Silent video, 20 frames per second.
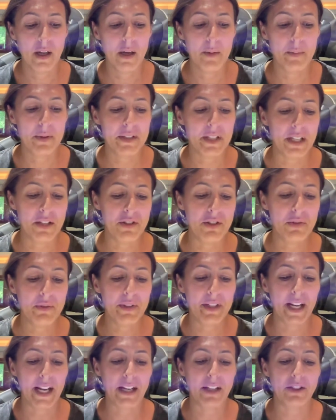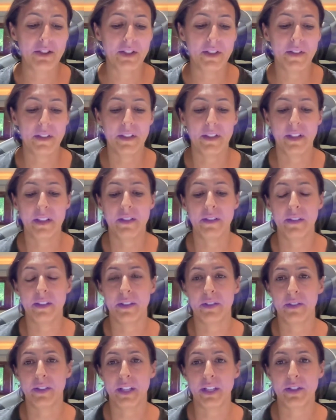Potential reactions and
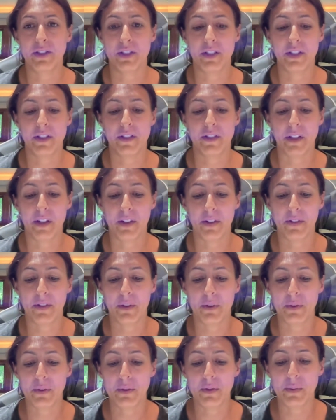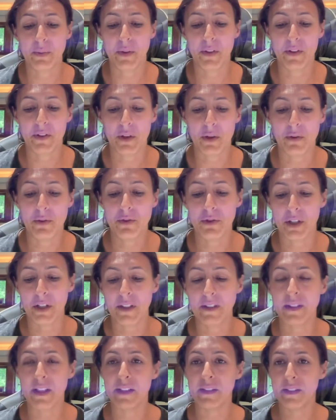considerations are those with known
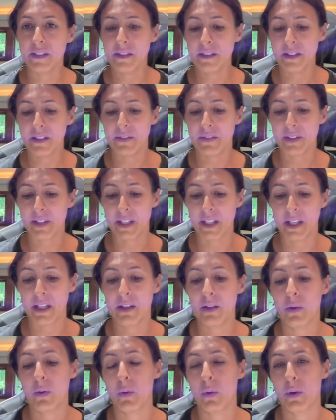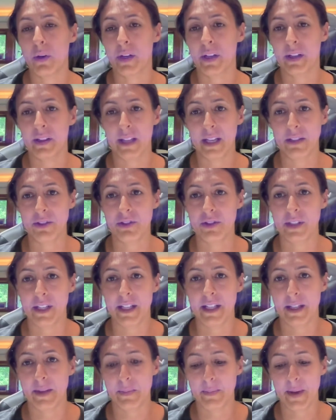drug sensitivity or an
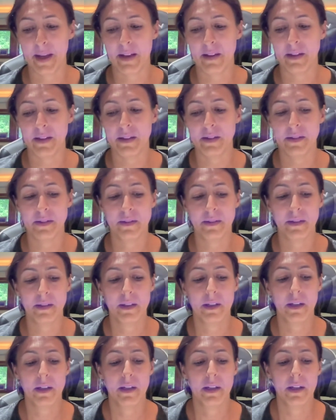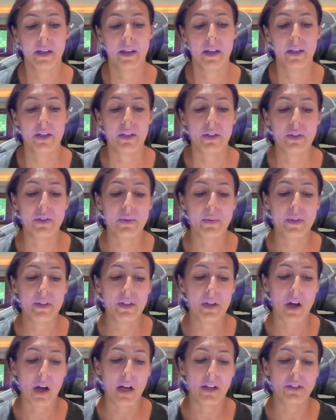electrolyte imbalance. Used with
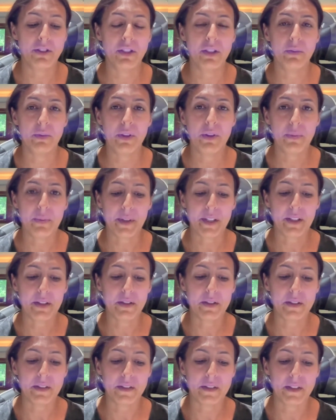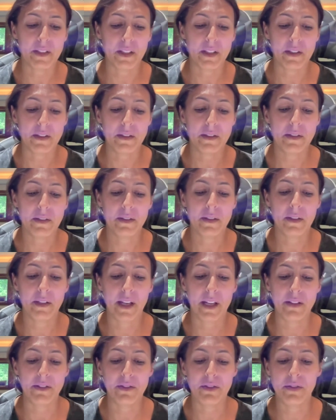caution with renal disease
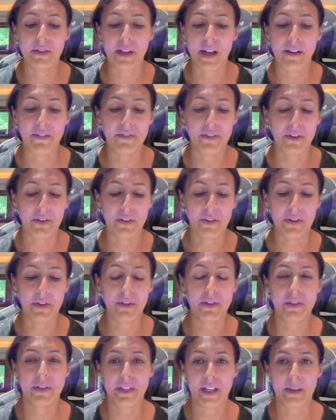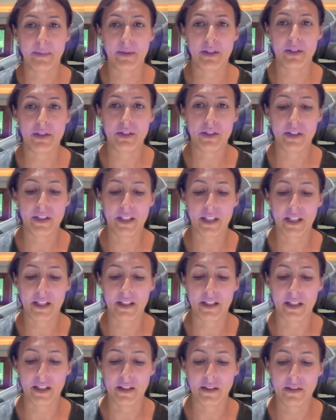as to not further damage to the
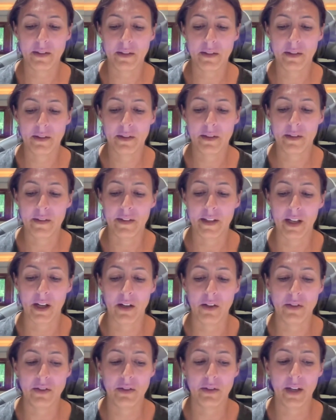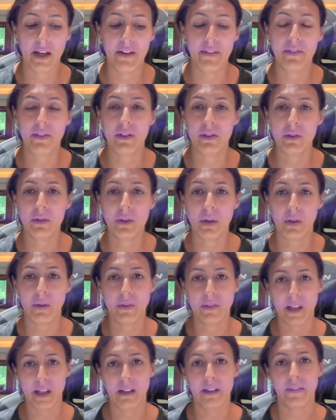kidneys. They also have
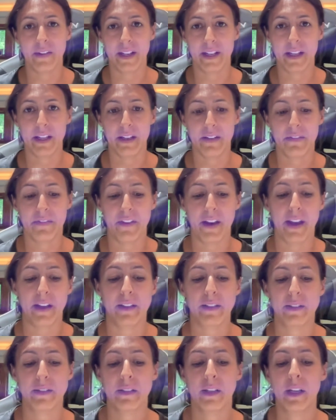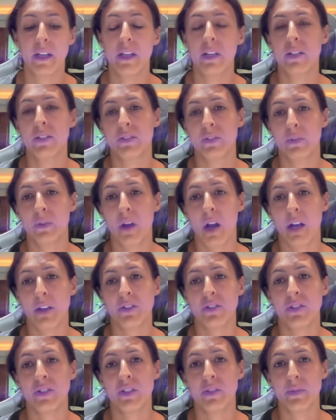glucose elevating effects, so
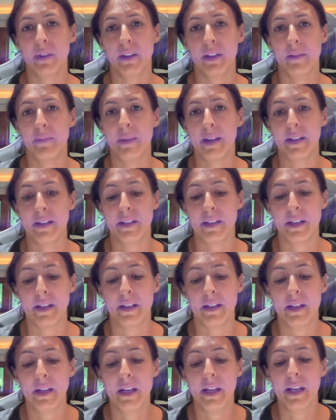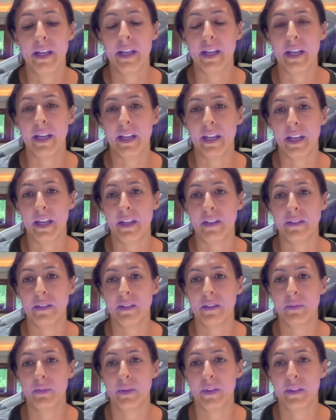caution is recommended in
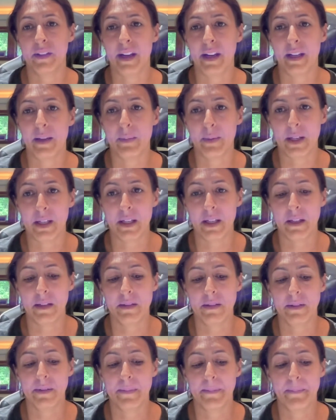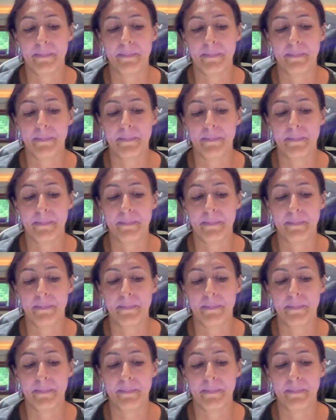cases with diabetes.